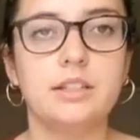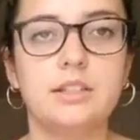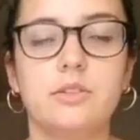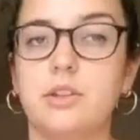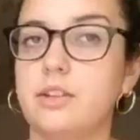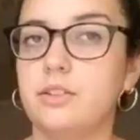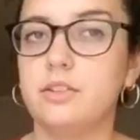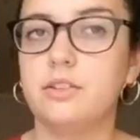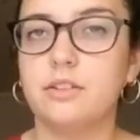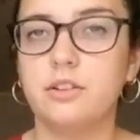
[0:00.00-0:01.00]
So this
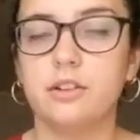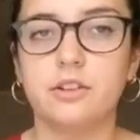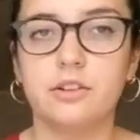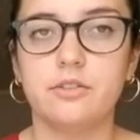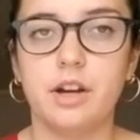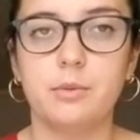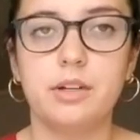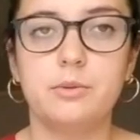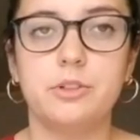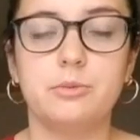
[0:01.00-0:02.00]
is your
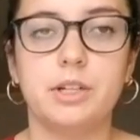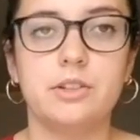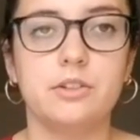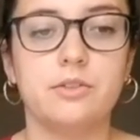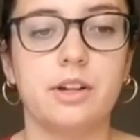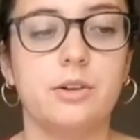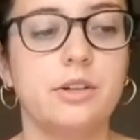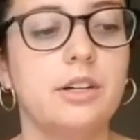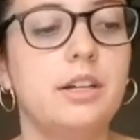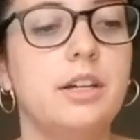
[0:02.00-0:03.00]
fabric, which makes your flower.